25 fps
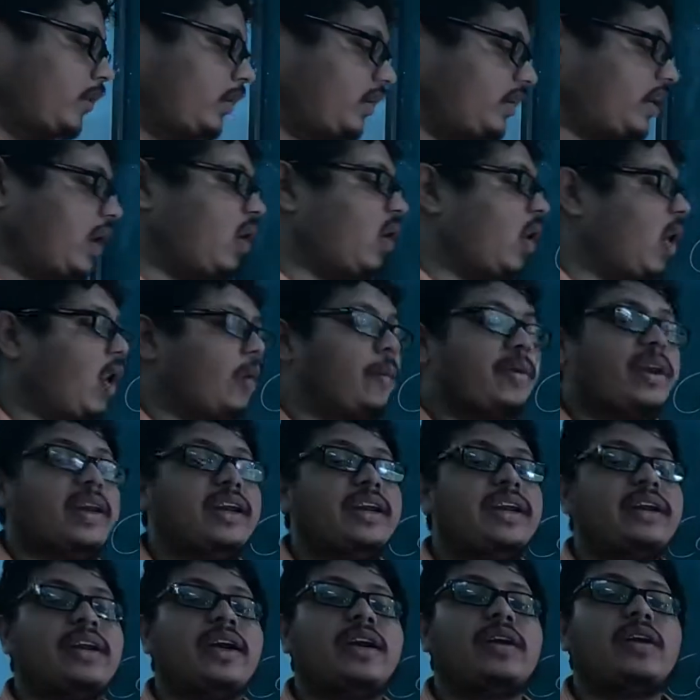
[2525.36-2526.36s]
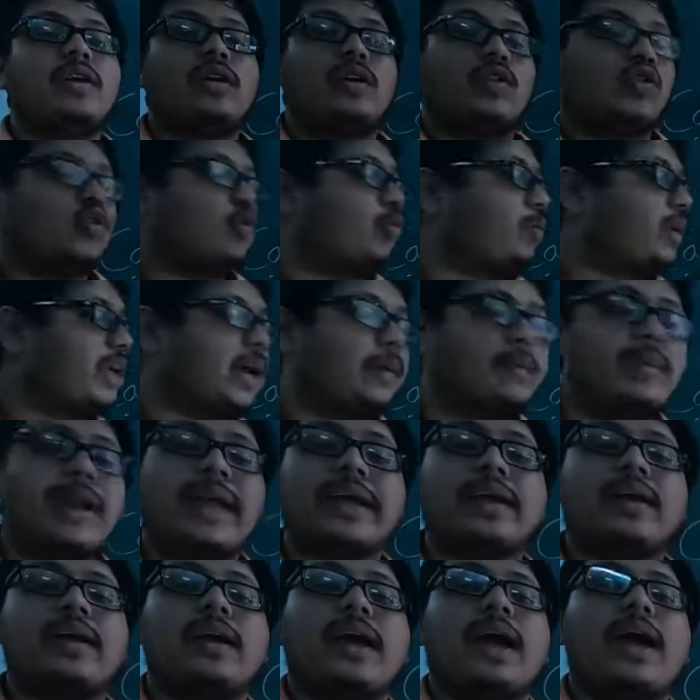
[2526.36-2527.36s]
Now how many needed to become
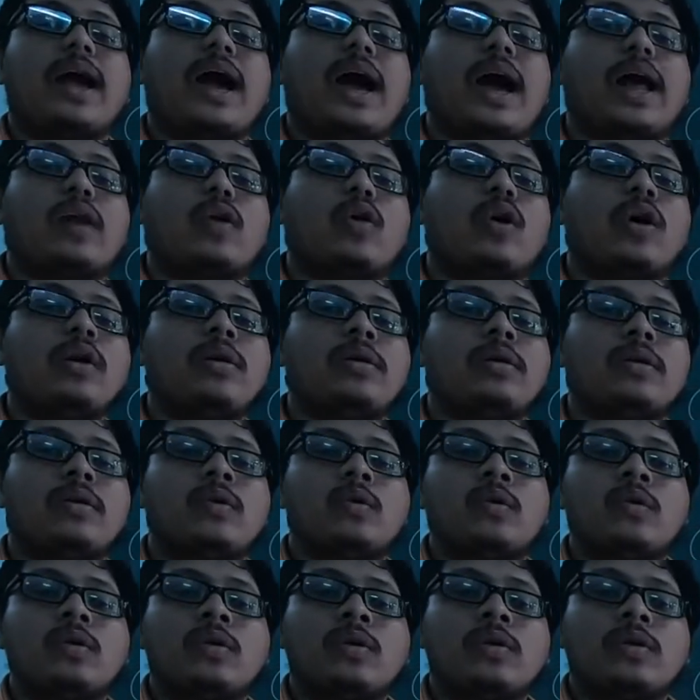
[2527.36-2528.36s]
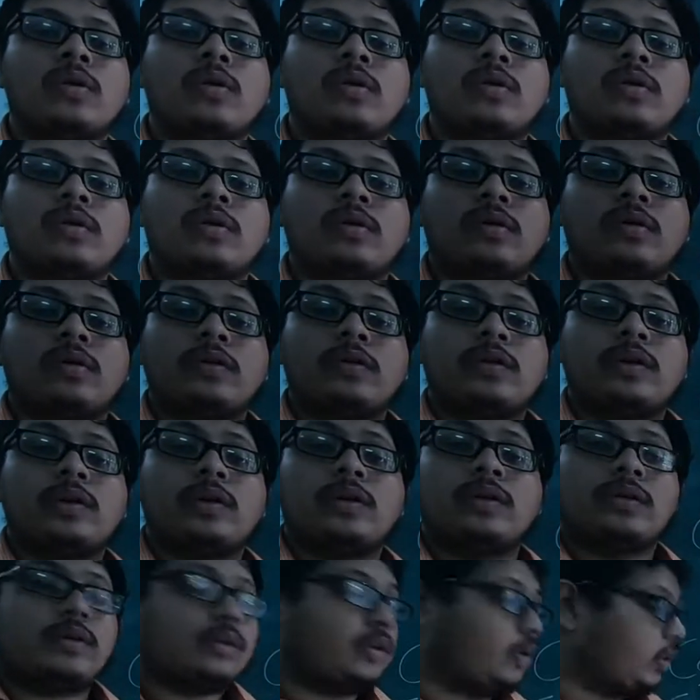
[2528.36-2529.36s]
like argon?
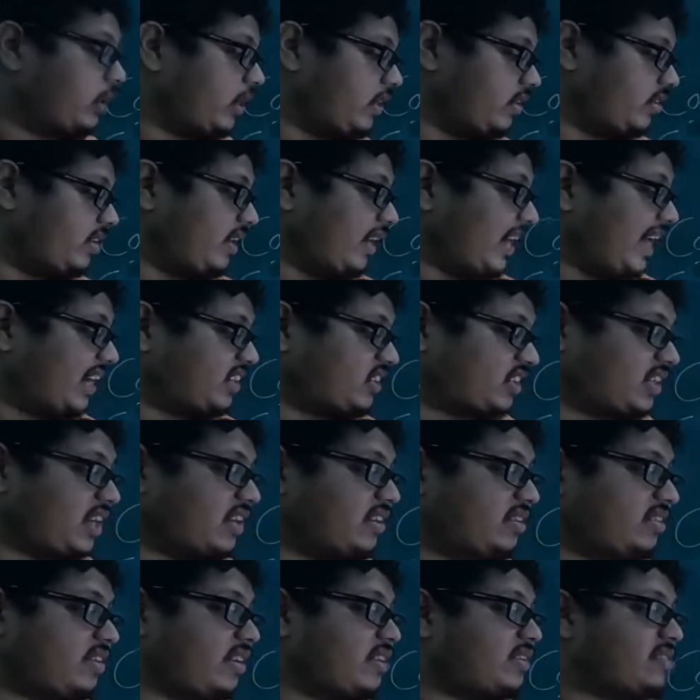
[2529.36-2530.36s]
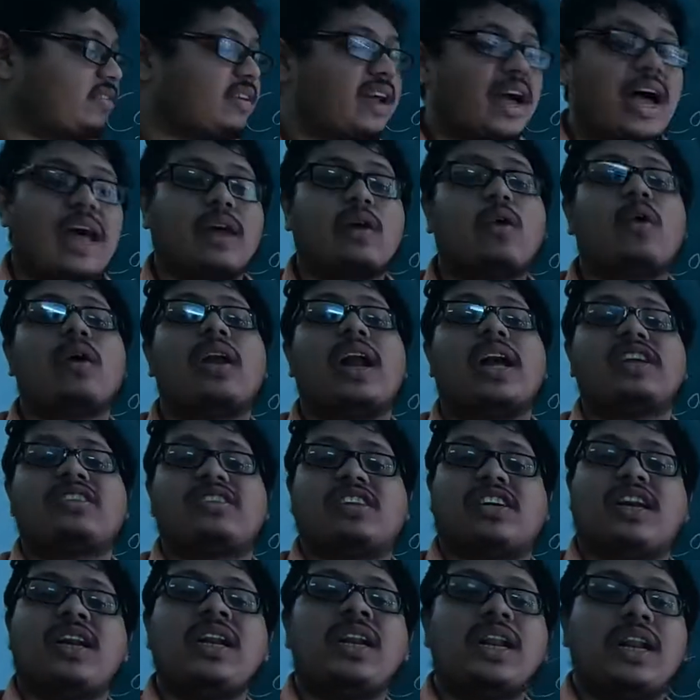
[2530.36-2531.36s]
You can see last shell 6, argon last
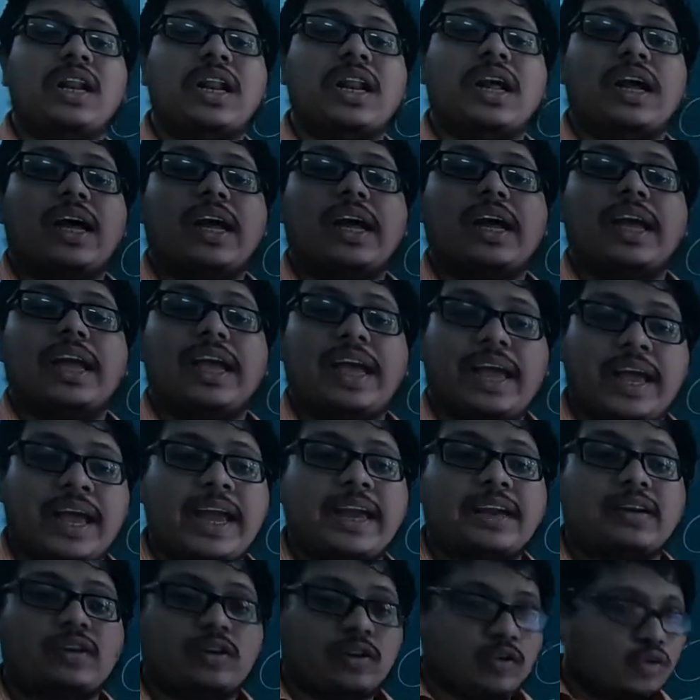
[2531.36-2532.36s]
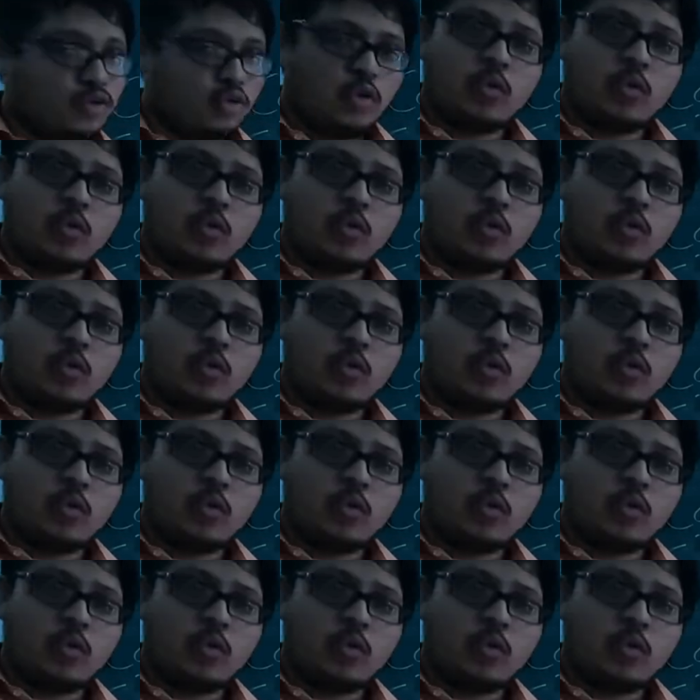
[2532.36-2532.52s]
shell 8.